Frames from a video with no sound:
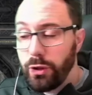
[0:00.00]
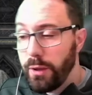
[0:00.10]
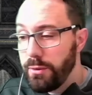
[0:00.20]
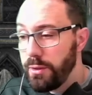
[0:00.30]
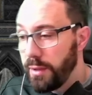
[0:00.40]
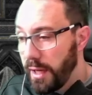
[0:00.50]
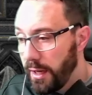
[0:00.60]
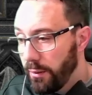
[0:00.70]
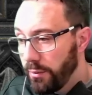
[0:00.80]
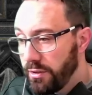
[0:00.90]
go and do
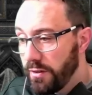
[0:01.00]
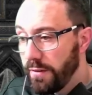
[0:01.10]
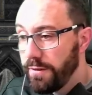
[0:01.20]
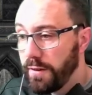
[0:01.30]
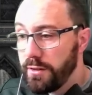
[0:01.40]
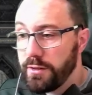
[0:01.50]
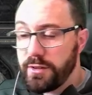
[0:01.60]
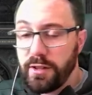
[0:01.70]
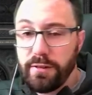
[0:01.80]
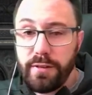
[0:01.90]
cows, find
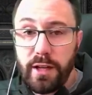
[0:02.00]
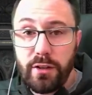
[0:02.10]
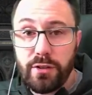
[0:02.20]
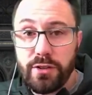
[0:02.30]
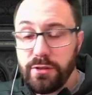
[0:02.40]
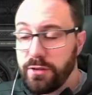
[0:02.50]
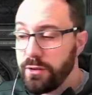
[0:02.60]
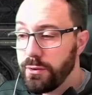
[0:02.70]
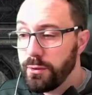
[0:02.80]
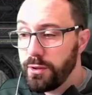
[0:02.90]
yourself a crystal
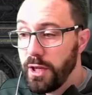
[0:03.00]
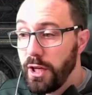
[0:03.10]
sword.